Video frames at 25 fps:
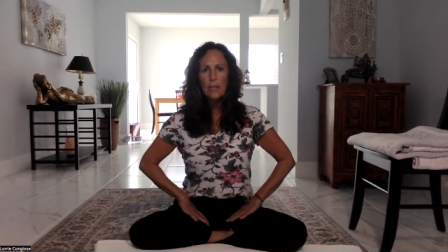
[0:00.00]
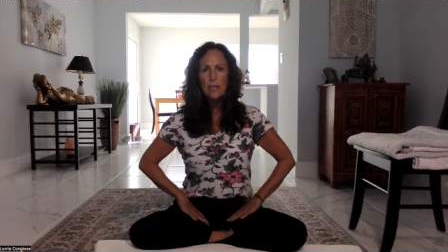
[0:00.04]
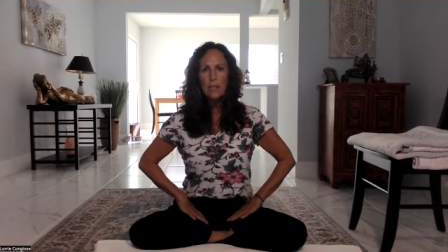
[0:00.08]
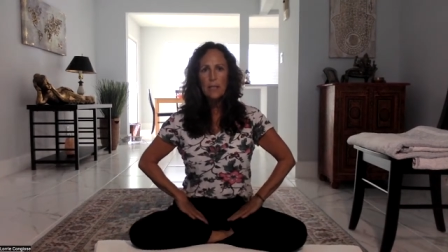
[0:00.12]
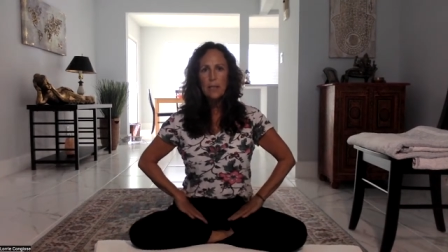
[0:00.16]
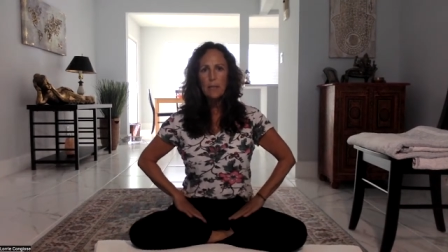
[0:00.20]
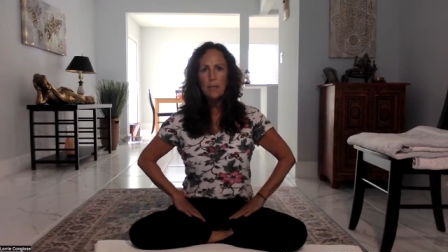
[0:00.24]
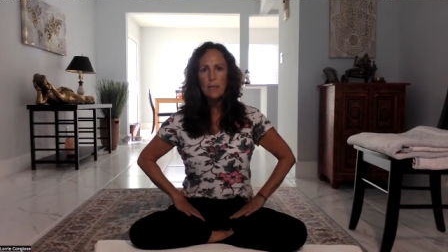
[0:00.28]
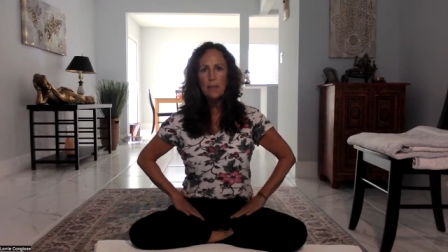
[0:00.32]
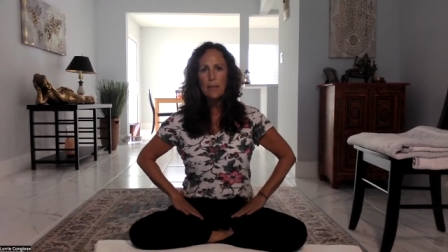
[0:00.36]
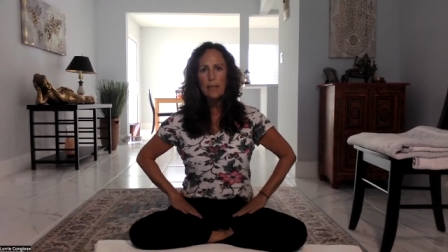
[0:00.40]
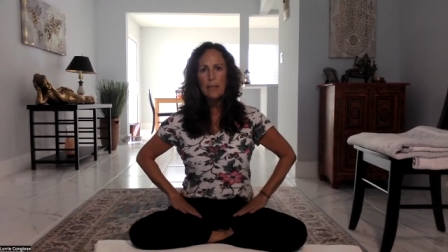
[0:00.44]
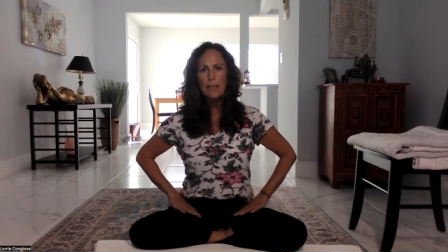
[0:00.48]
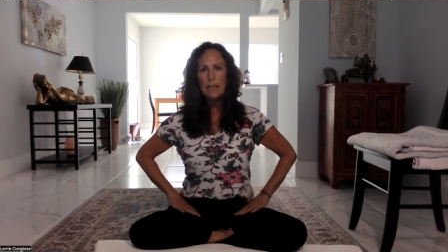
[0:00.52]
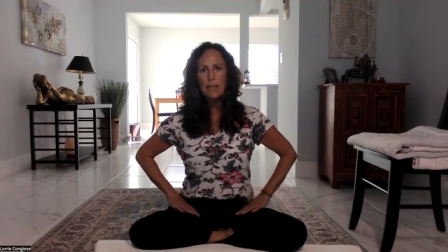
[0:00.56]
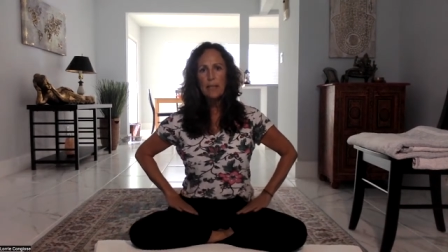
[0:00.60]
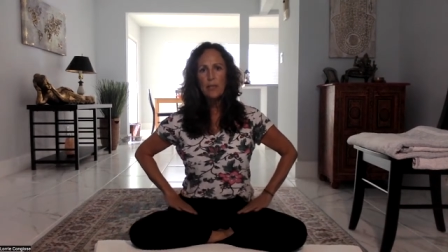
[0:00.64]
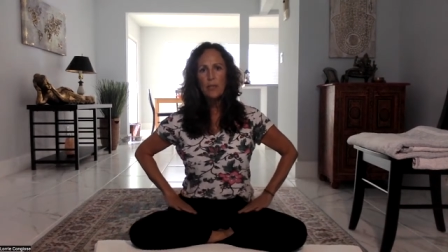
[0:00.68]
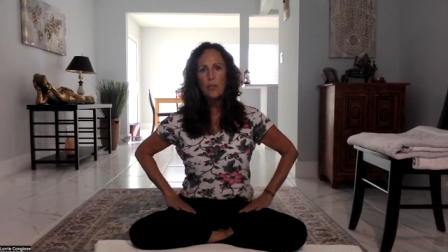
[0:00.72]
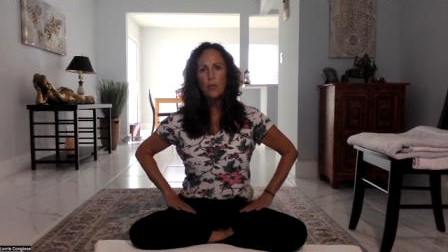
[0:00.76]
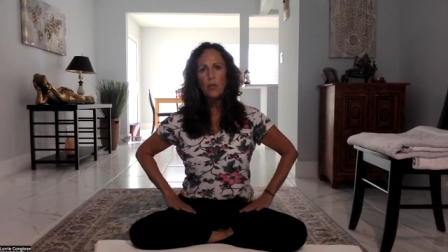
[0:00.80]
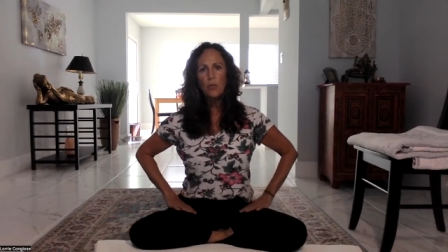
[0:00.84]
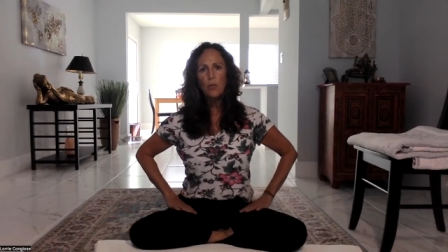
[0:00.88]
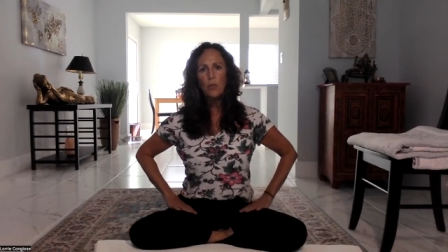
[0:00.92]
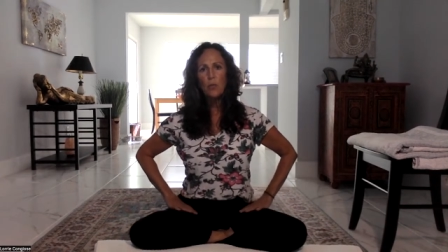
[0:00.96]
to begin
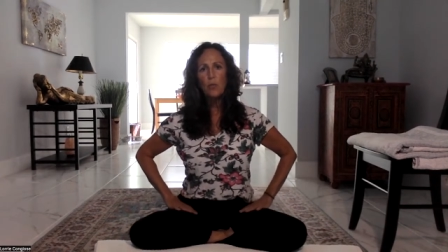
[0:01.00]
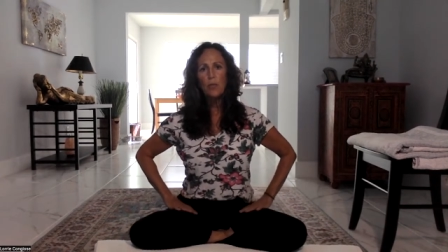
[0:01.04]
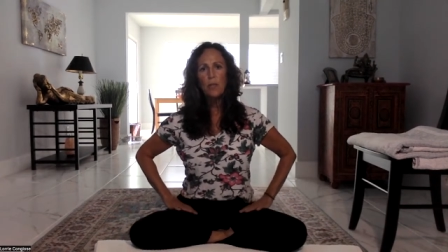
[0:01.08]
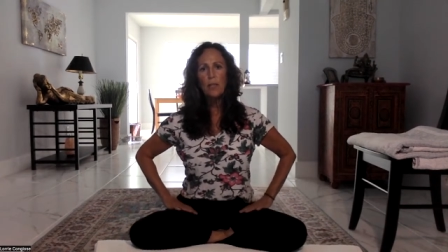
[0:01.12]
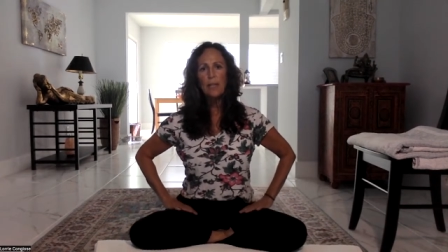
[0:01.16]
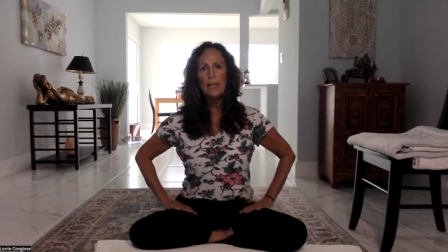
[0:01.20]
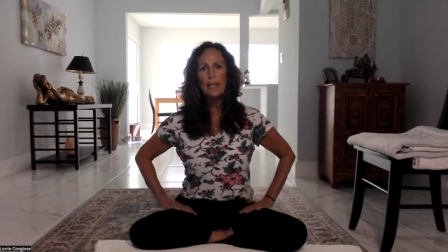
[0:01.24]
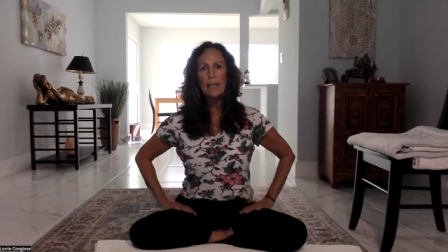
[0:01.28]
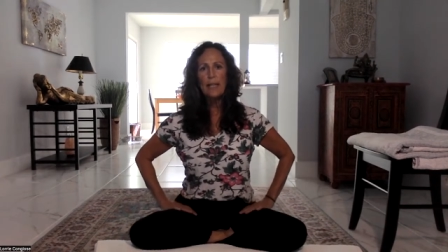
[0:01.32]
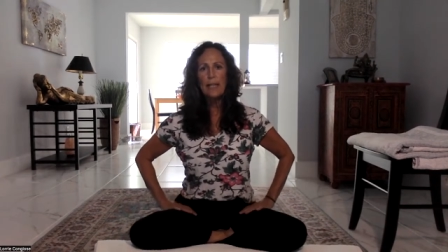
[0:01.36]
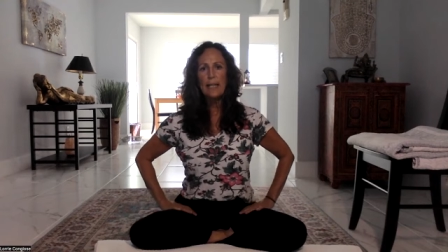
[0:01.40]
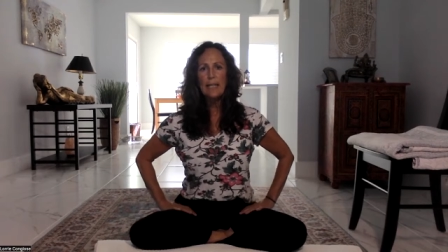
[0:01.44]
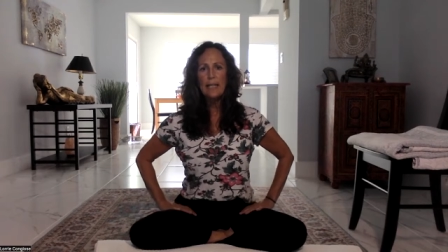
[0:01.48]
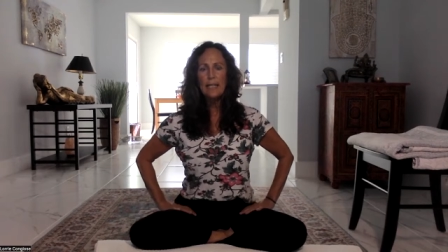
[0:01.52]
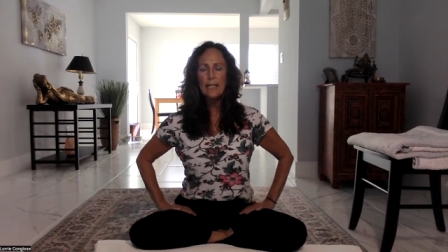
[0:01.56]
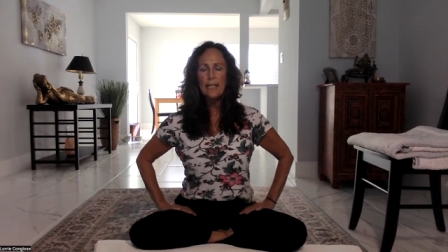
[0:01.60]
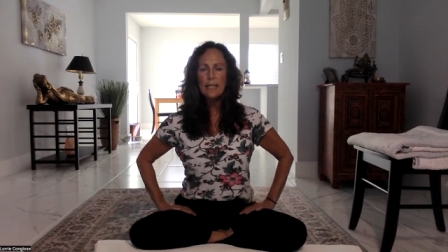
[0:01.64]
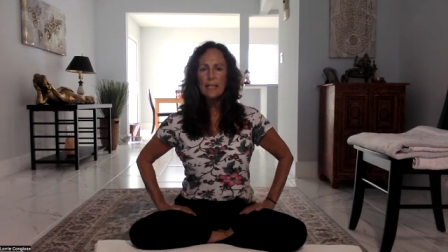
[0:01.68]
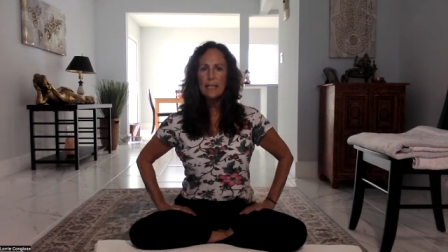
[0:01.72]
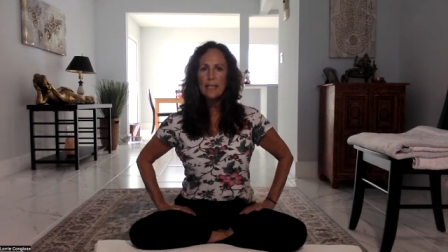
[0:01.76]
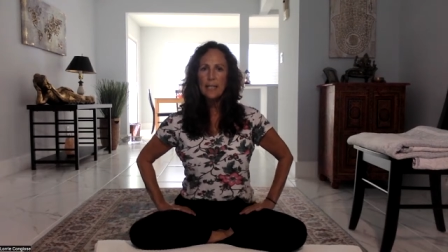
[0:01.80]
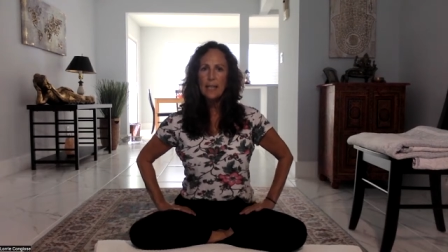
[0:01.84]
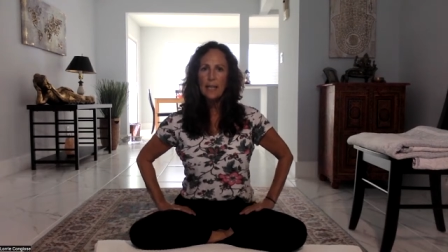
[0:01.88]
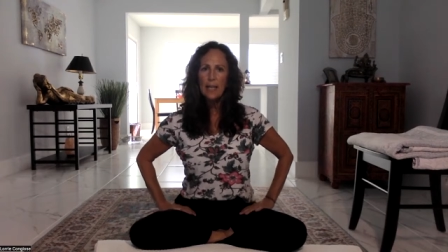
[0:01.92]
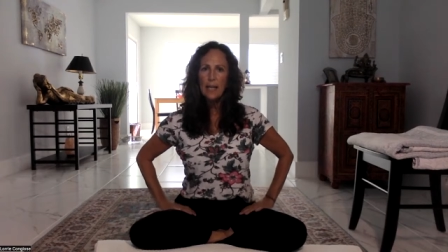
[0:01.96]
to
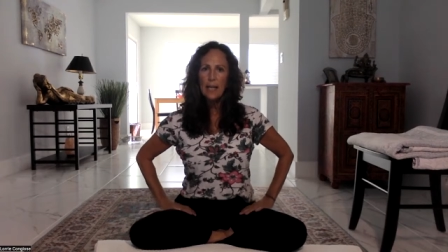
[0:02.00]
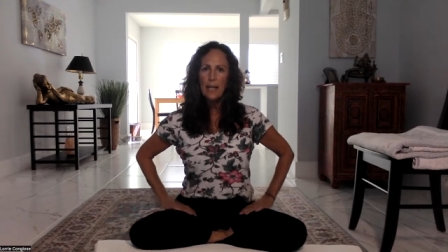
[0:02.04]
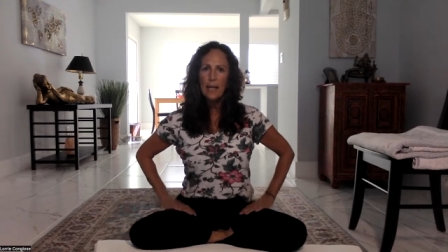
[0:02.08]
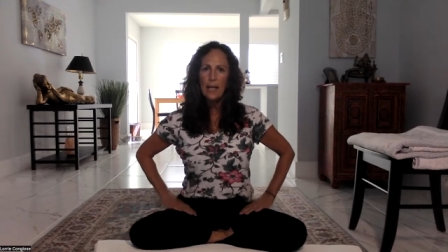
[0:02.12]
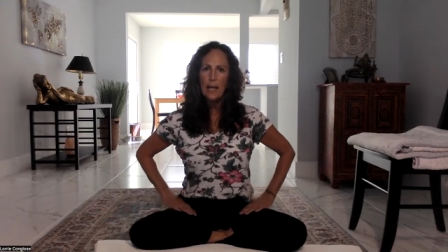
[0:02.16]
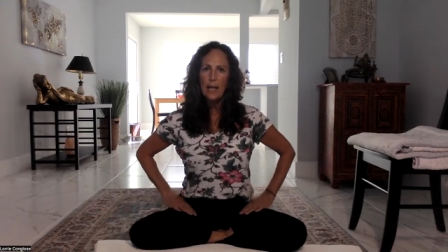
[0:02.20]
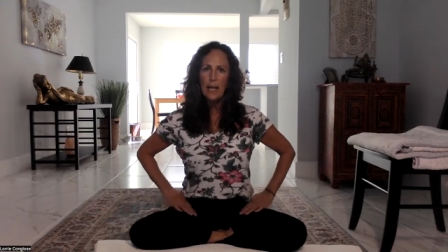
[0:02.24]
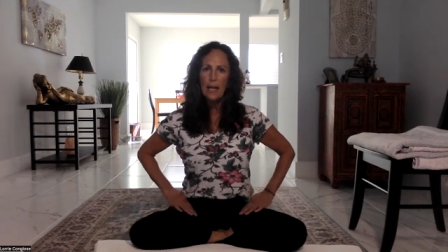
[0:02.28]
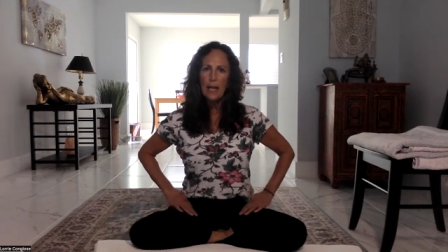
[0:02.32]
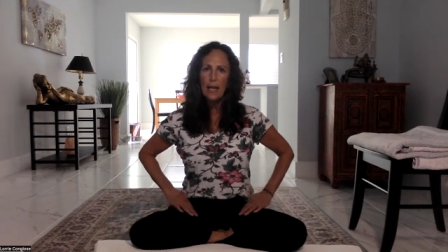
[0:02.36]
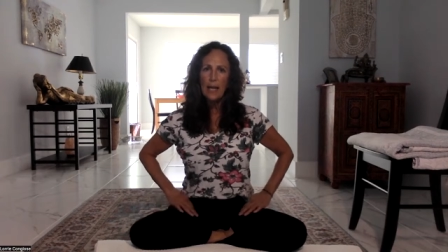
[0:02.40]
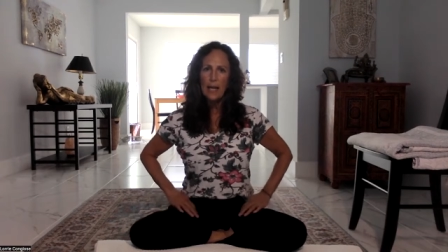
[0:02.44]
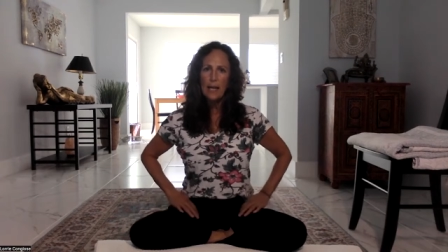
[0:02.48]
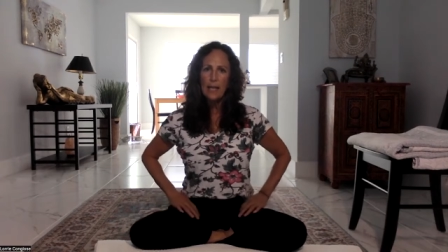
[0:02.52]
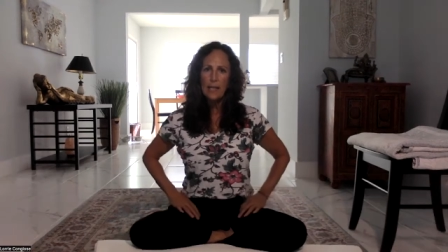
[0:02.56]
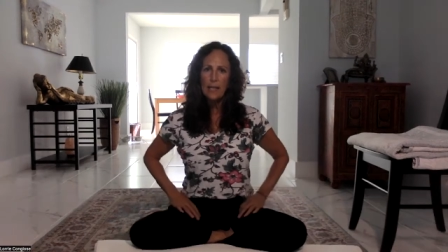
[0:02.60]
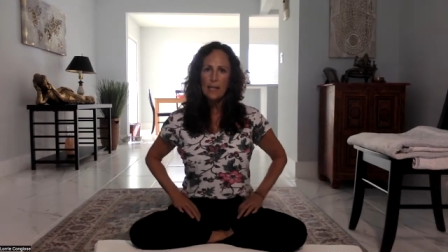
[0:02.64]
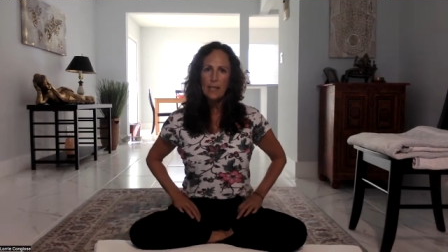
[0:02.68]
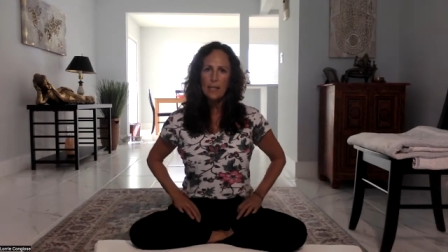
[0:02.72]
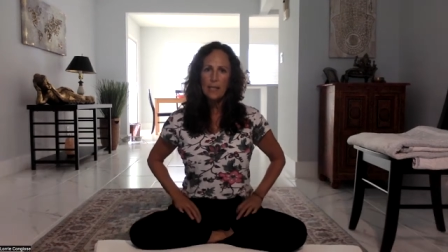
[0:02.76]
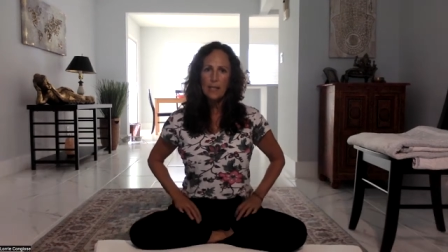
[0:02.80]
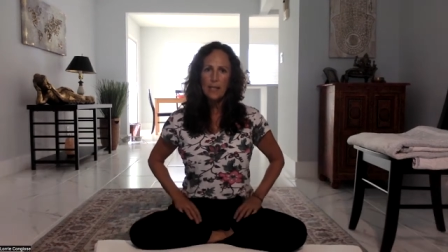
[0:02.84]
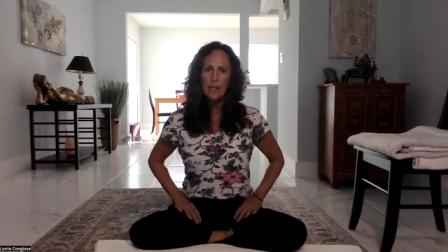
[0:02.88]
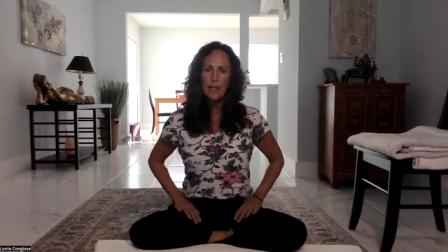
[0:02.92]
release and